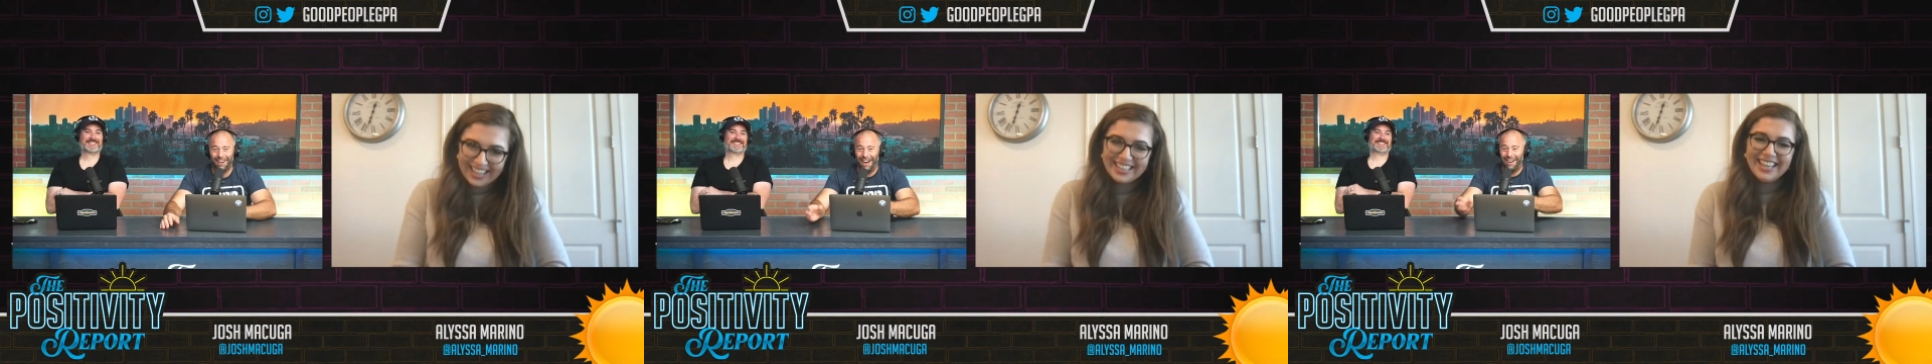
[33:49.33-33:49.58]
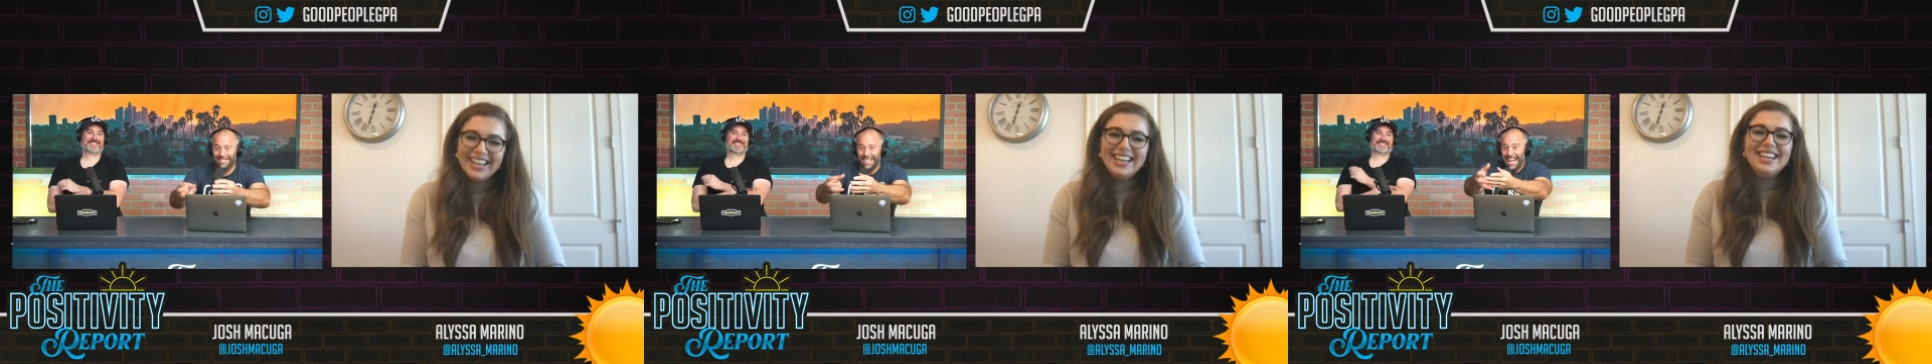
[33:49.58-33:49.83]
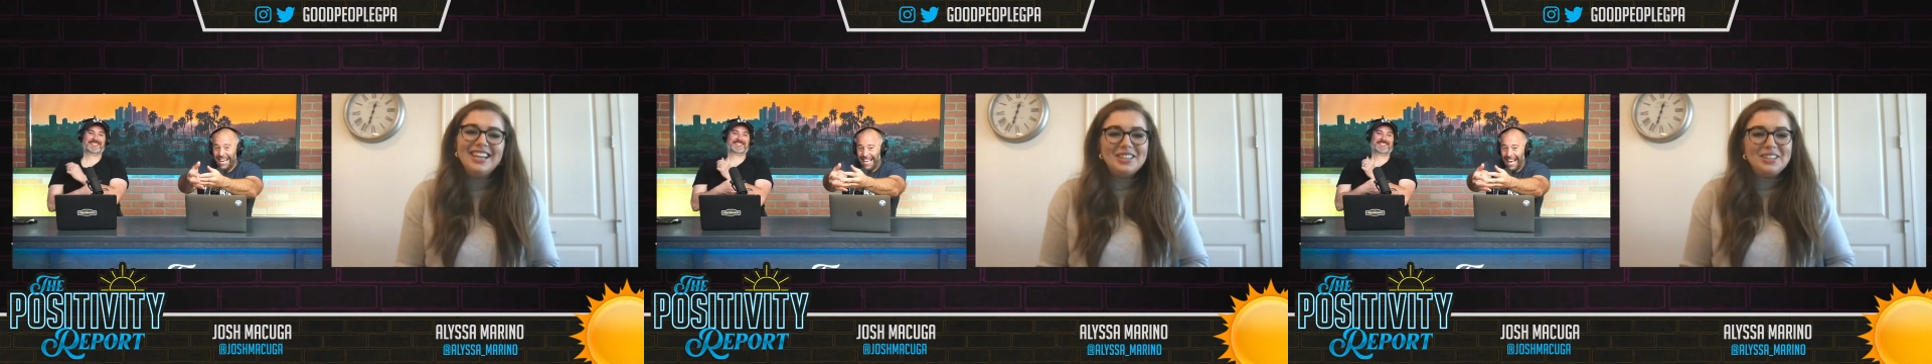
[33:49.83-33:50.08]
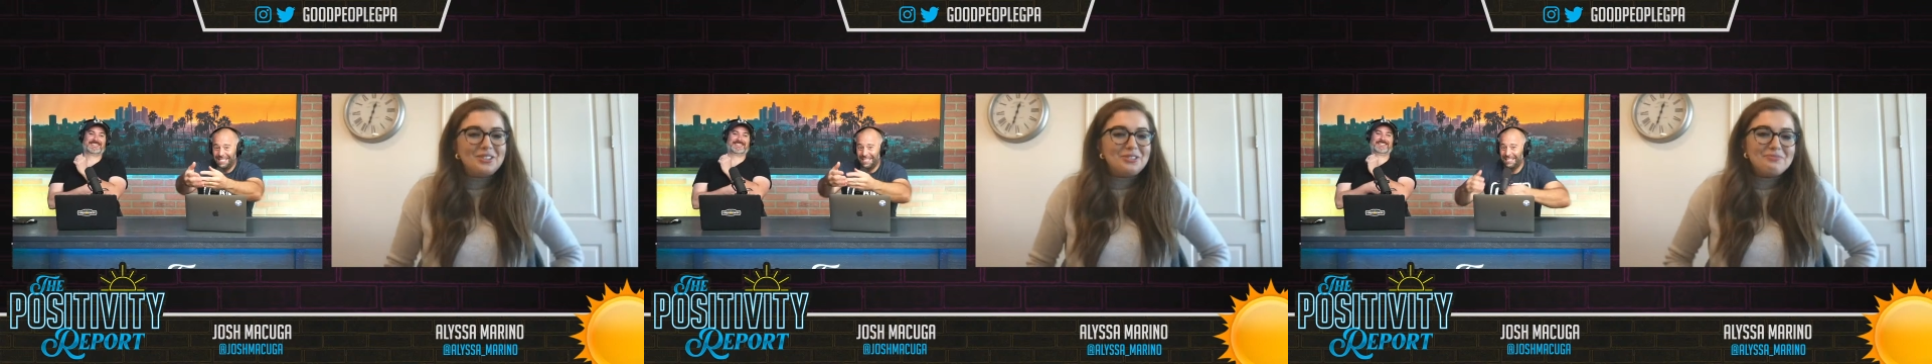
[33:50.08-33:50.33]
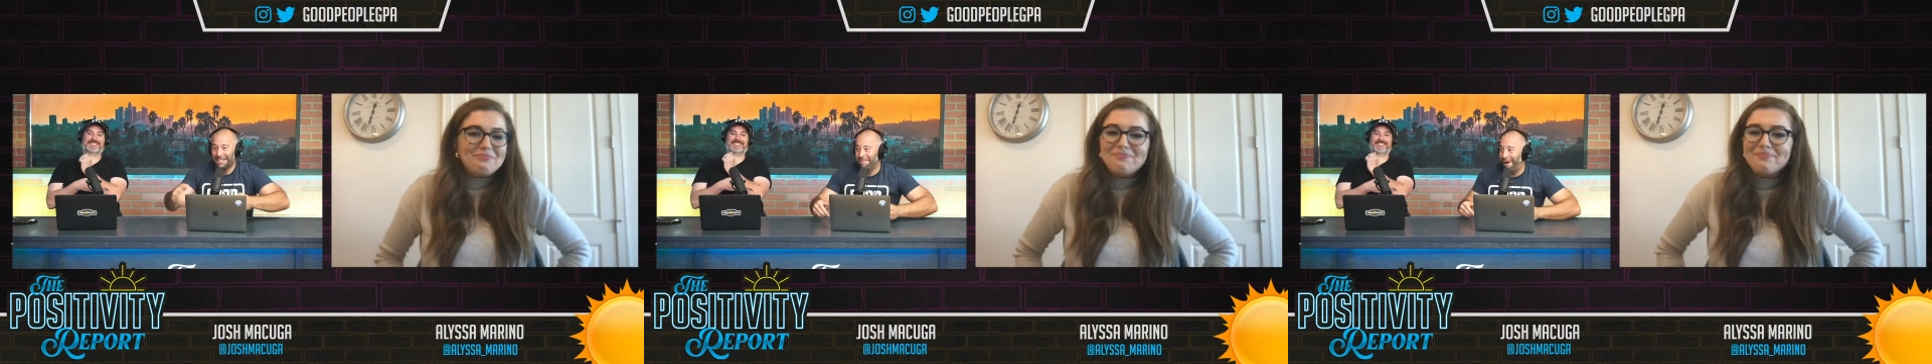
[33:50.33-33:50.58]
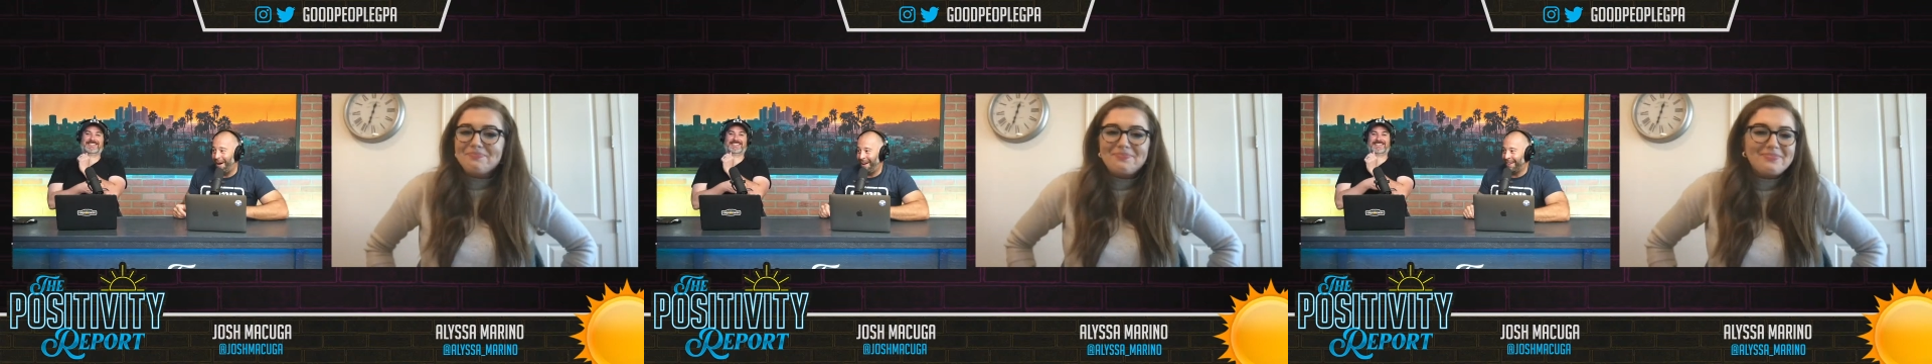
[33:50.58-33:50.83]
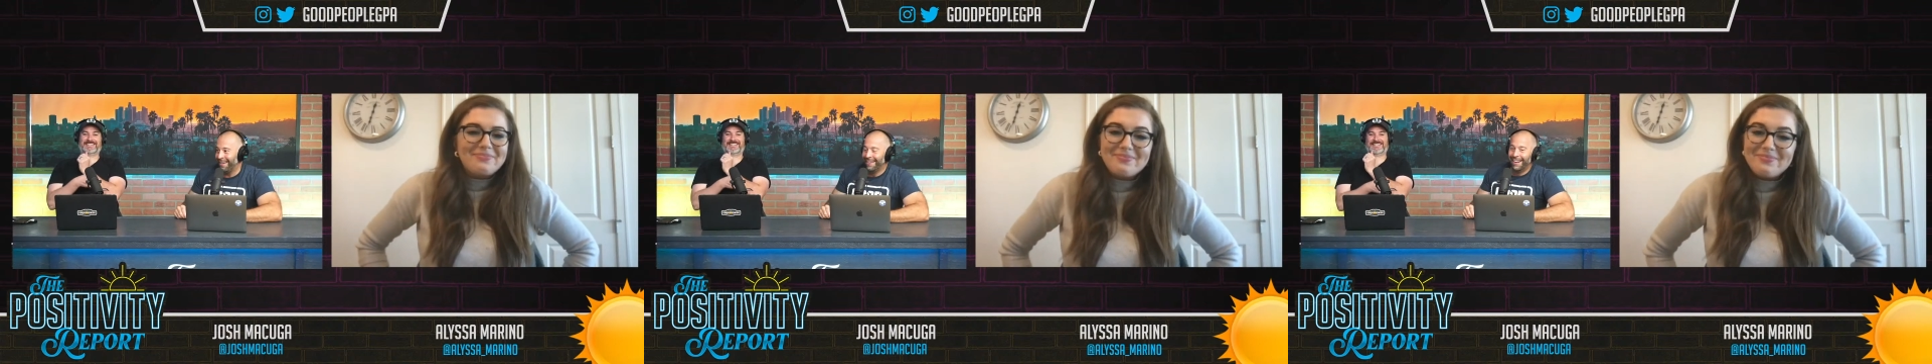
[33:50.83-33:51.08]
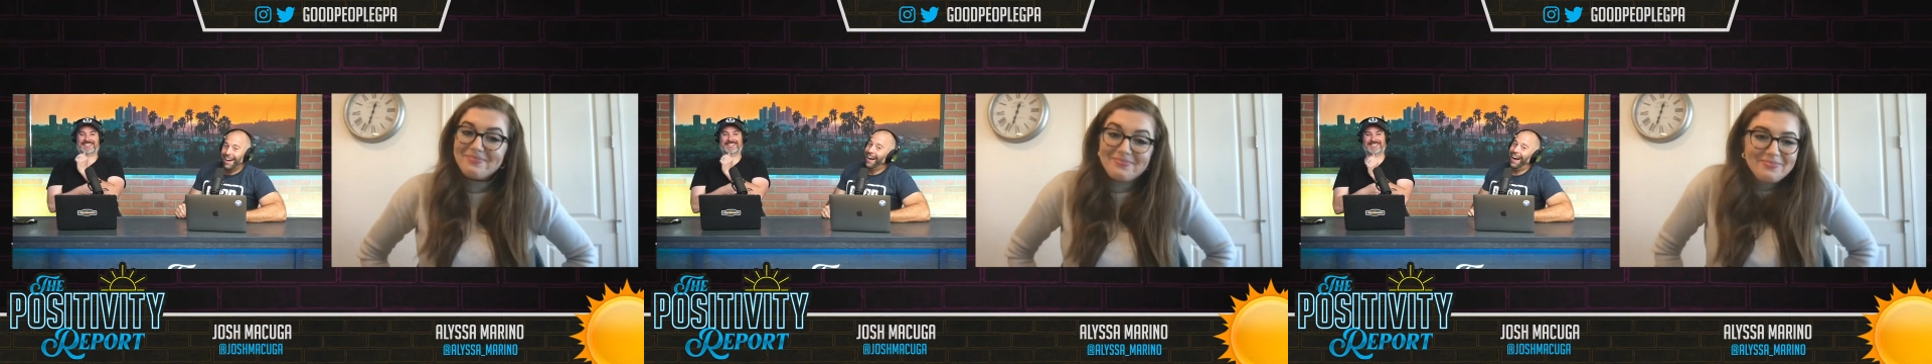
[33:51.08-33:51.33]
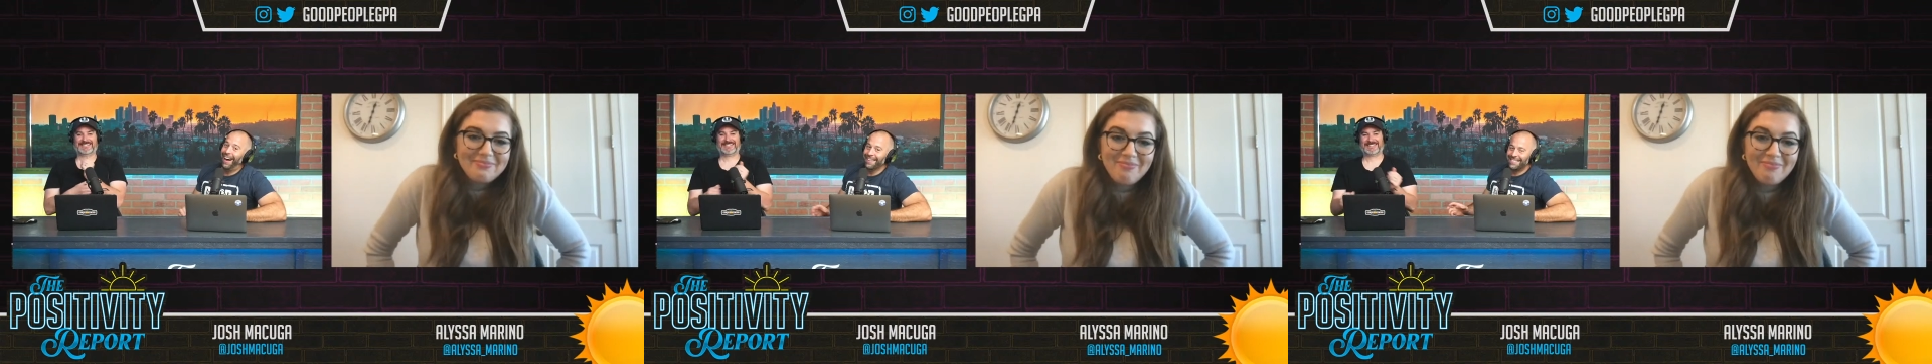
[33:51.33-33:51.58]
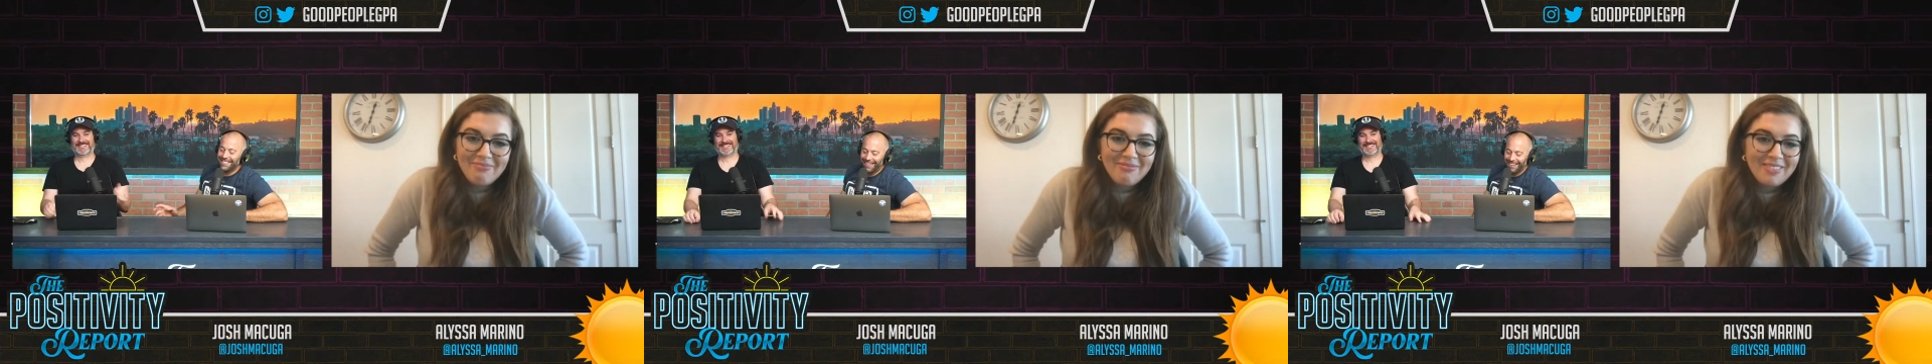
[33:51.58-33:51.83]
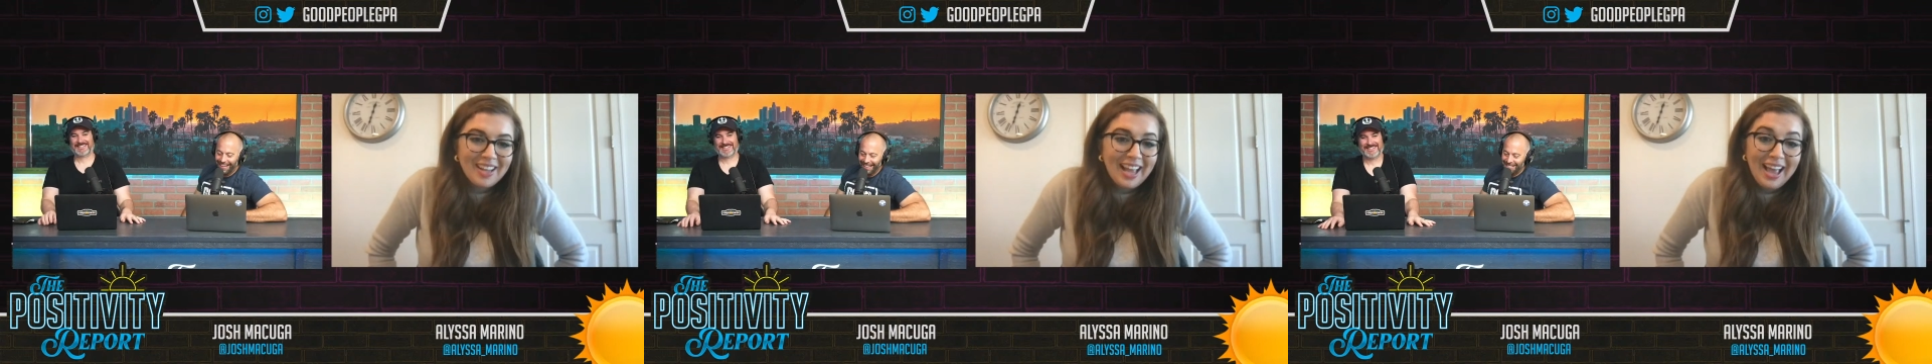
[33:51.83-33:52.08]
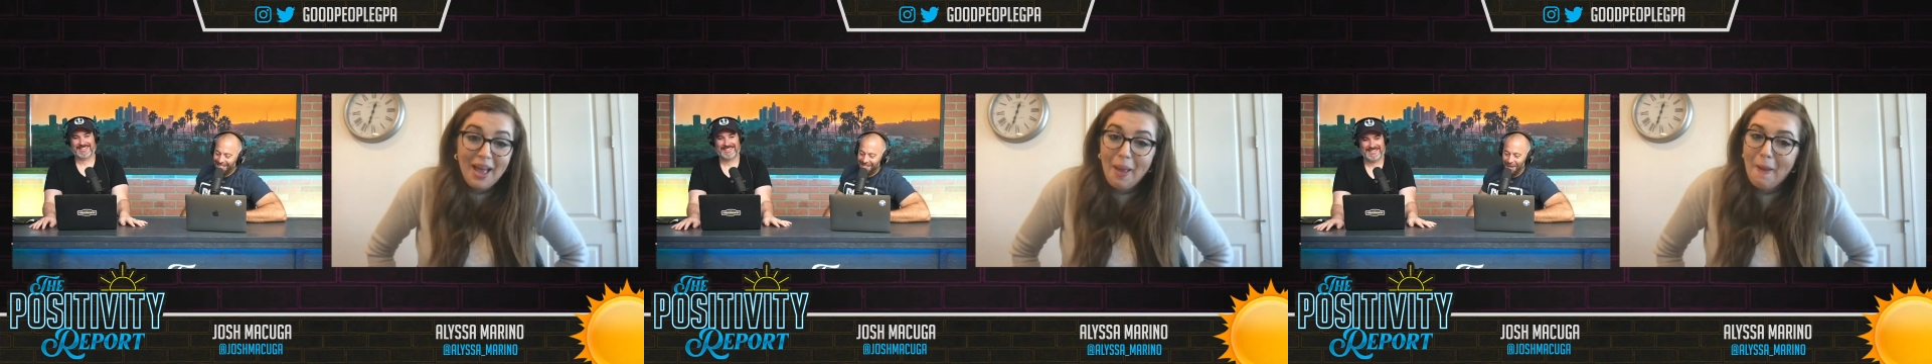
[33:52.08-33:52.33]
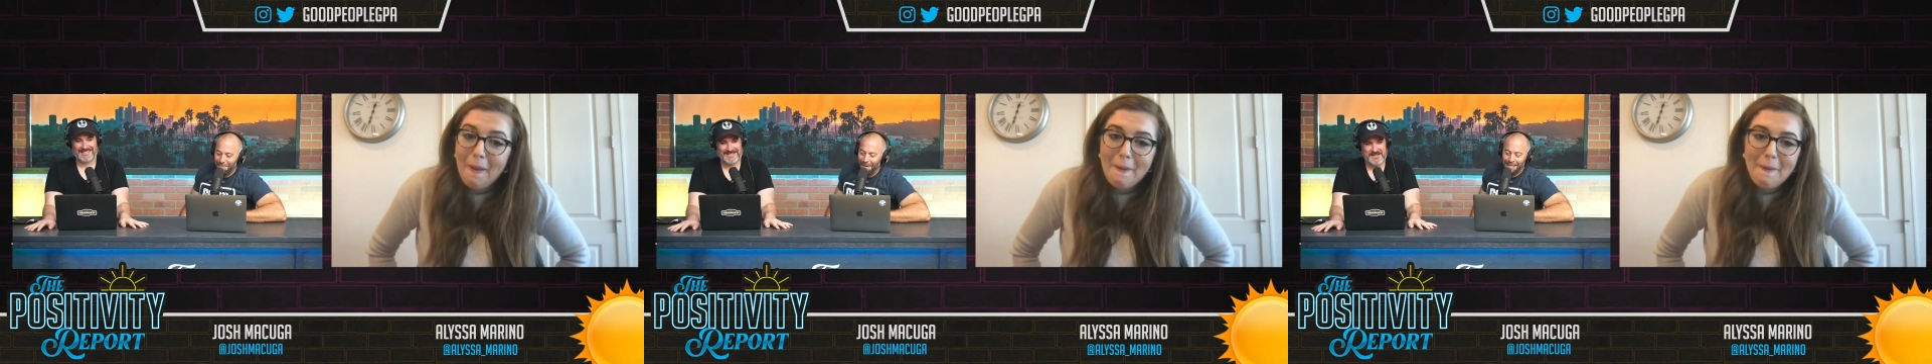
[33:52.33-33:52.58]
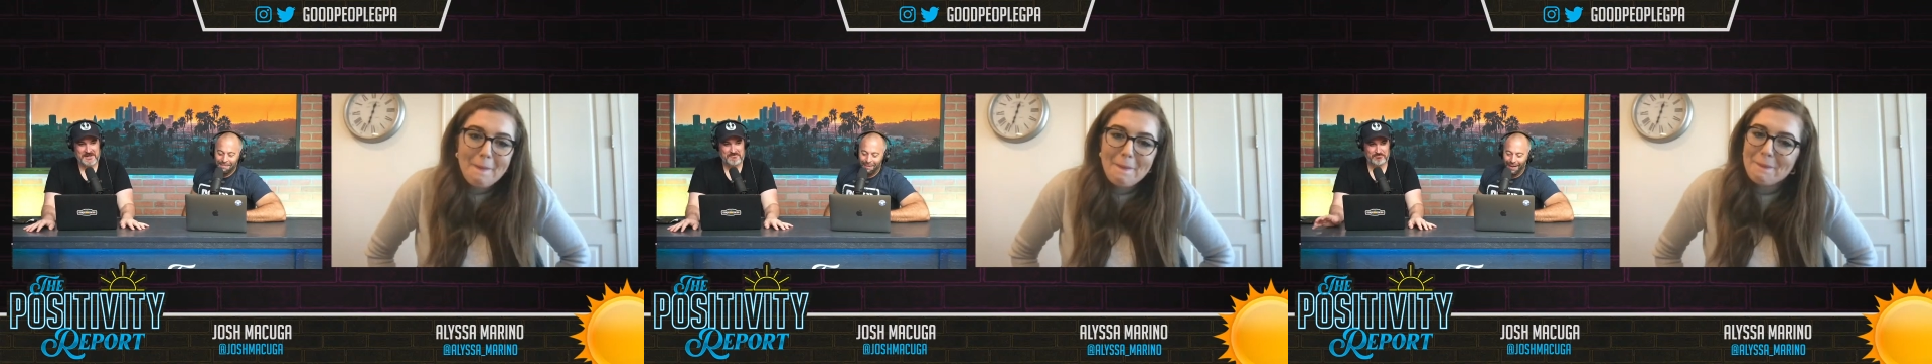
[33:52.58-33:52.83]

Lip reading: Harris catching the ball. Oh, it's so good. It's so Pittsburgh.